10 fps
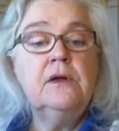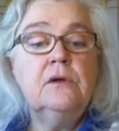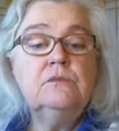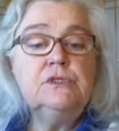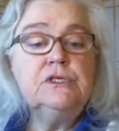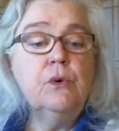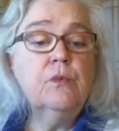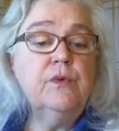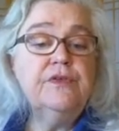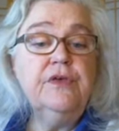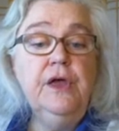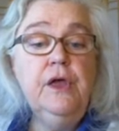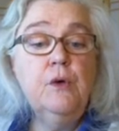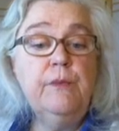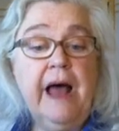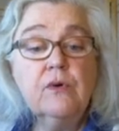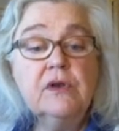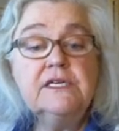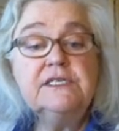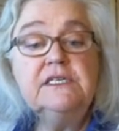So with
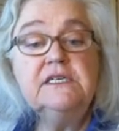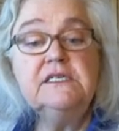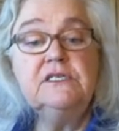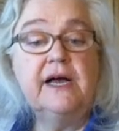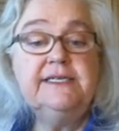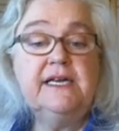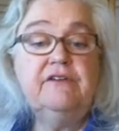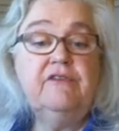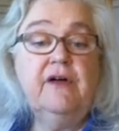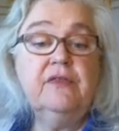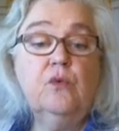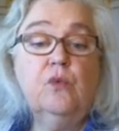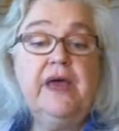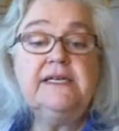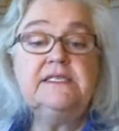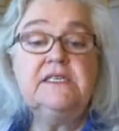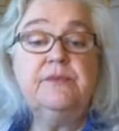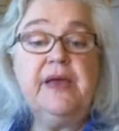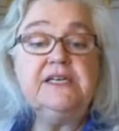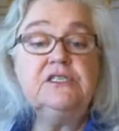powerlessness, identifying the ways that
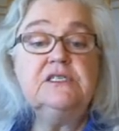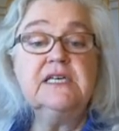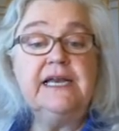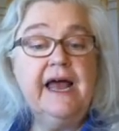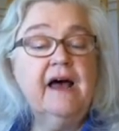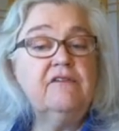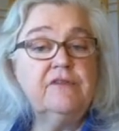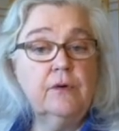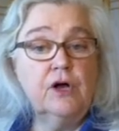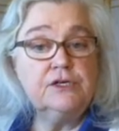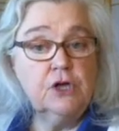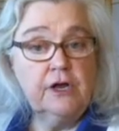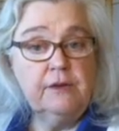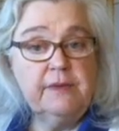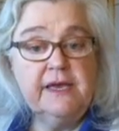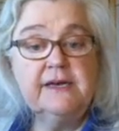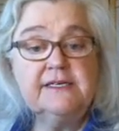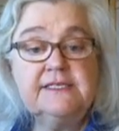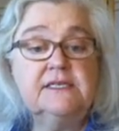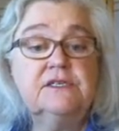patients can have autonomy and a
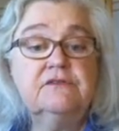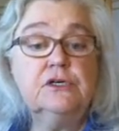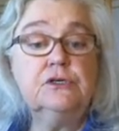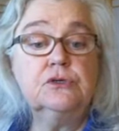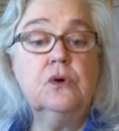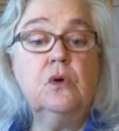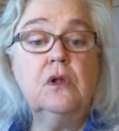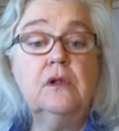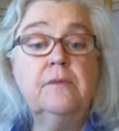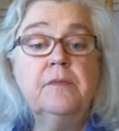sense of control.